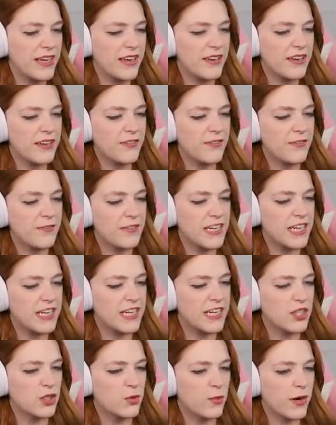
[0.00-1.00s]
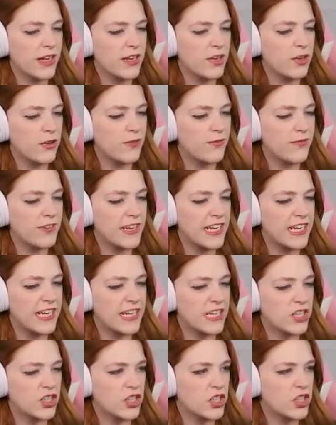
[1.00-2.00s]
but he didn't finish. Why didn't you
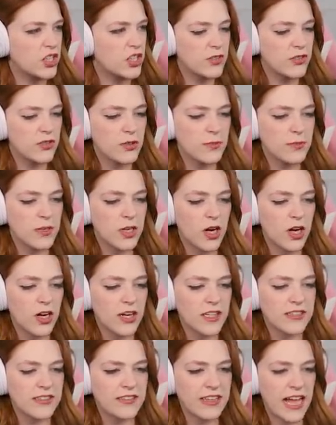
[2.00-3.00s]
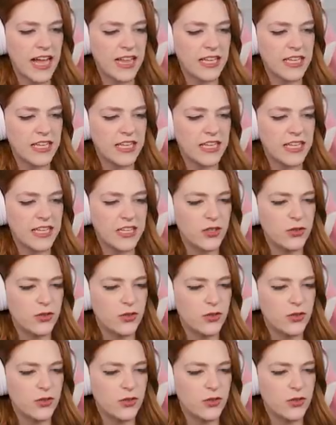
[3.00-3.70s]
finish? Resume the garden salad,